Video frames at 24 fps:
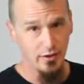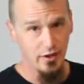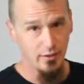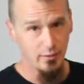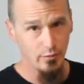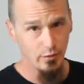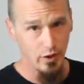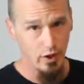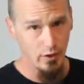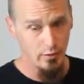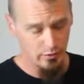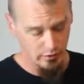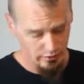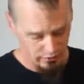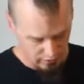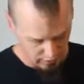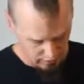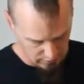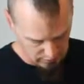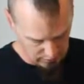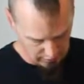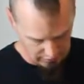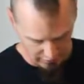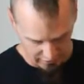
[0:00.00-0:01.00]
that properly,
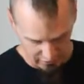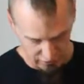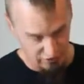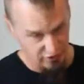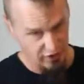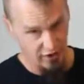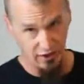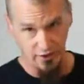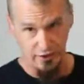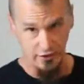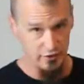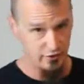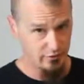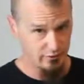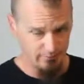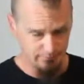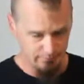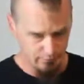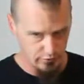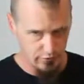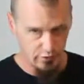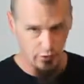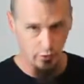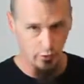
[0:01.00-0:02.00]
but I just kind of
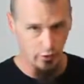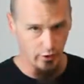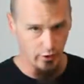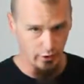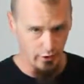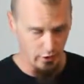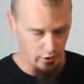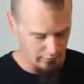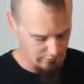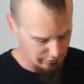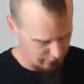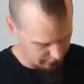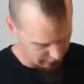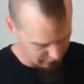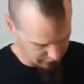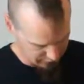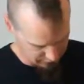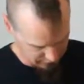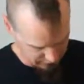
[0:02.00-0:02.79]
tore it off and